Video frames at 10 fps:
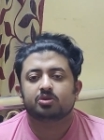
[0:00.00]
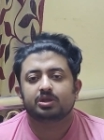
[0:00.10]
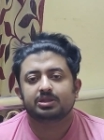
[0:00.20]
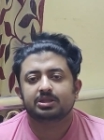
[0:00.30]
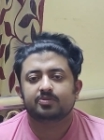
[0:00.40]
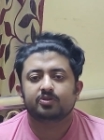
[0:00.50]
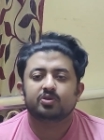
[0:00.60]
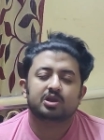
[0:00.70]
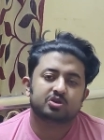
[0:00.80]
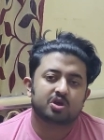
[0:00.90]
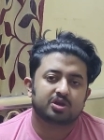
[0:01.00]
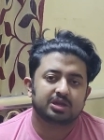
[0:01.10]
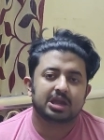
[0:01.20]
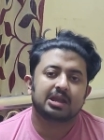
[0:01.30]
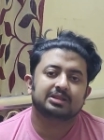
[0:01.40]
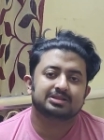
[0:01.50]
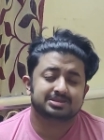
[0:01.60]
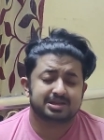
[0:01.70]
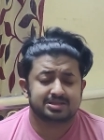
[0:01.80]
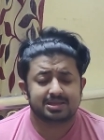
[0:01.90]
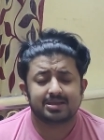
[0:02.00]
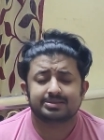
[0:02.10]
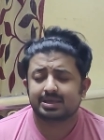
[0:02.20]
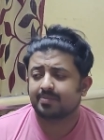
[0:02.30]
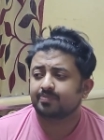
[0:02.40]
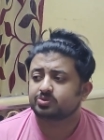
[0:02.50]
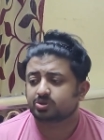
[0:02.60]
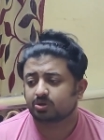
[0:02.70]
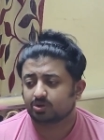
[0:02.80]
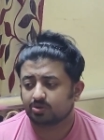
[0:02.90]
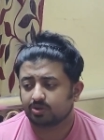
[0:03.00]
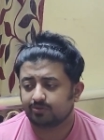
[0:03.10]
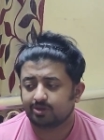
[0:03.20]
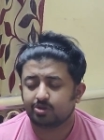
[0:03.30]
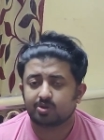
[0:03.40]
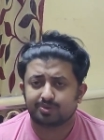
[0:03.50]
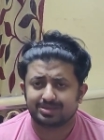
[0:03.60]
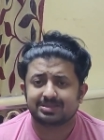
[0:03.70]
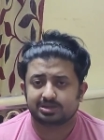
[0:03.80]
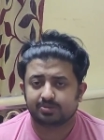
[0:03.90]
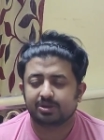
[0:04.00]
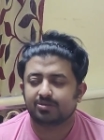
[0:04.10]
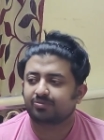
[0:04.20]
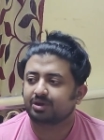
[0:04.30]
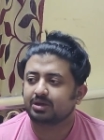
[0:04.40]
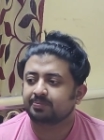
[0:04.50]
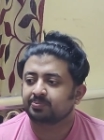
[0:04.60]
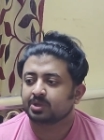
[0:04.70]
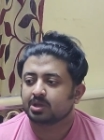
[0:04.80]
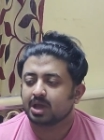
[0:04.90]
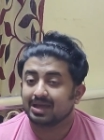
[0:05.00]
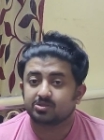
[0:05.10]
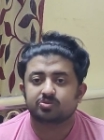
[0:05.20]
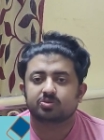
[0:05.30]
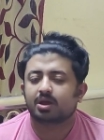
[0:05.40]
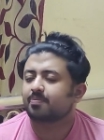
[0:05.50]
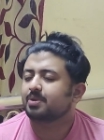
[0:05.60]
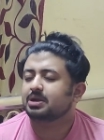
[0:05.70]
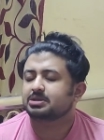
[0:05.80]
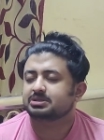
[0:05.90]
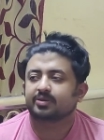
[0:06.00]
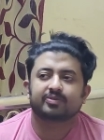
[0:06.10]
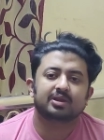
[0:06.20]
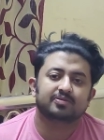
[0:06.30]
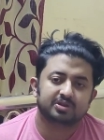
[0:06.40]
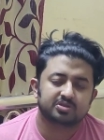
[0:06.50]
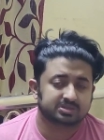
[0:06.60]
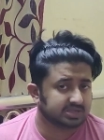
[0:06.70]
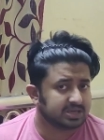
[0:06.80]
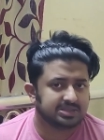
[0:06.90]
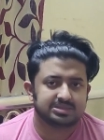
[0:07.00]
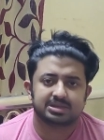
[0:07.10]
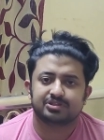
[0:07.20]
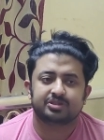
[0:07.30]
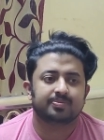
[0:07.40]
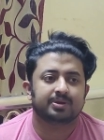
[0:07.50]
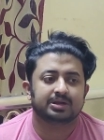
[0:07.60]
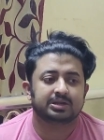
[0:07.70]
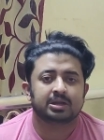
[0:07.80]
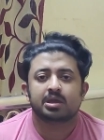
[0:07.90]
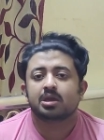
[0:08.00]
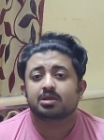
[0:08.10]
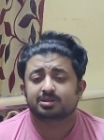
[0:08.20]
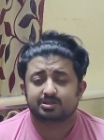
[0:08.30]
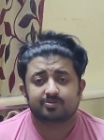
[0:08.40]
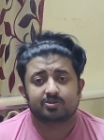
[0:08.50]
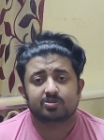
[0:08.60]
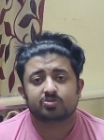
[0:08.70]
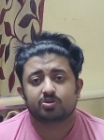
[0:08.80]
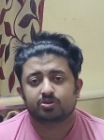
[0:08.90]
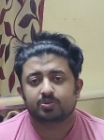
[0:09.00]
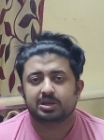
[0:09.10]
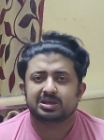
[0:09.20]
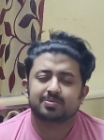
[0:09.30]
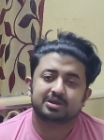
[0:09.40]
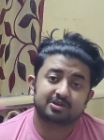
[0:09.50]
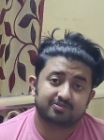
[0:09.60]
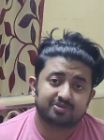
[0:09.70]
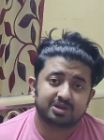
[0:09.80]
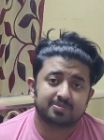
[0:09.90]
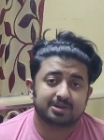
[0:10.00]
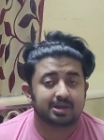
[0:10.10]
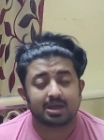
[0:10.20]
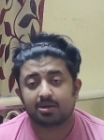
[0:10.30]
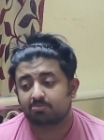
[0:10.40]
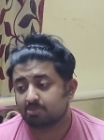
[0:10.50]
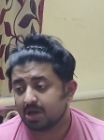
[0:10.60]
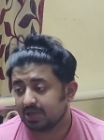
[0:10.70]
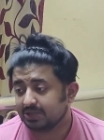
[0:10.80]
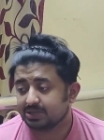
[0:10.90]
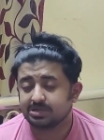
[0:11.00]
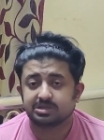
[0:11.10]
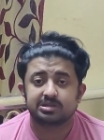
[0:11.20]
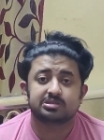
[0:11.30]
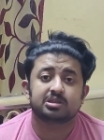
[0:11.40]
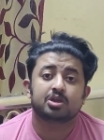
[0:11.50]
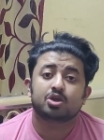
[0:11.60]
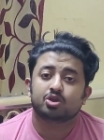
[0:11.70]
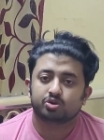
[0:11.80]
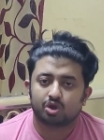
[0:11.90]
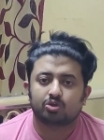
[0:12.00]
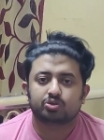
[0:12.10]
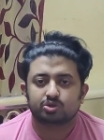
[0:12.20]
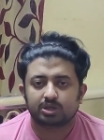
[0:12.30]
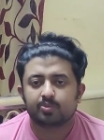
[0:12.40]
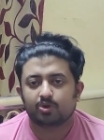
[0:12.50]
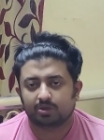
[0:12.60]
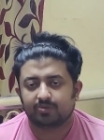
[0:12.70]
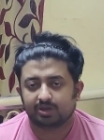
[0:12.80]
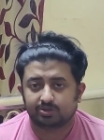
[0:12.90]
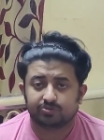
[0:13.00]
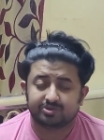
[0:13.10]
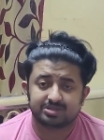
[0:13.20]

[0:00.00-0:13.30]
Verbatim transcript: So in this video I'll talk regarding the Synergy exam. So the video topic is a little bit different. As you know, I have made several videos regarding Synergy, but this video is going to be a little bit different. But my intention is not to demotivate you.